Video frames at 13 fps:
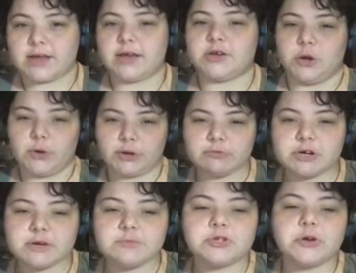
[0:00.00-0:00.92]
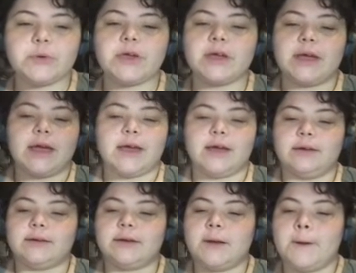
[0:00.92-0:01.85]
and knowing what I'm doing
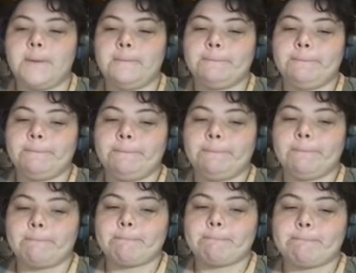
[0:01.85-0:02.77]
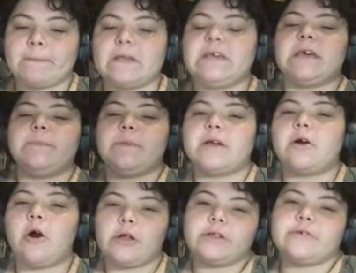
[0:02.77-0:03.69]
and keeping
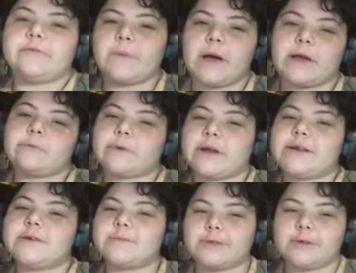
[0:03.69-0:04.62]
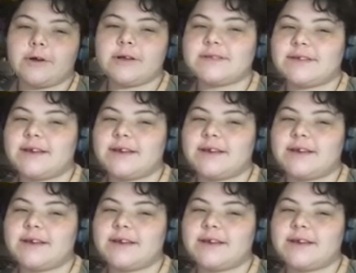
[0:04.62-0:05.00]
all of my random thoughts and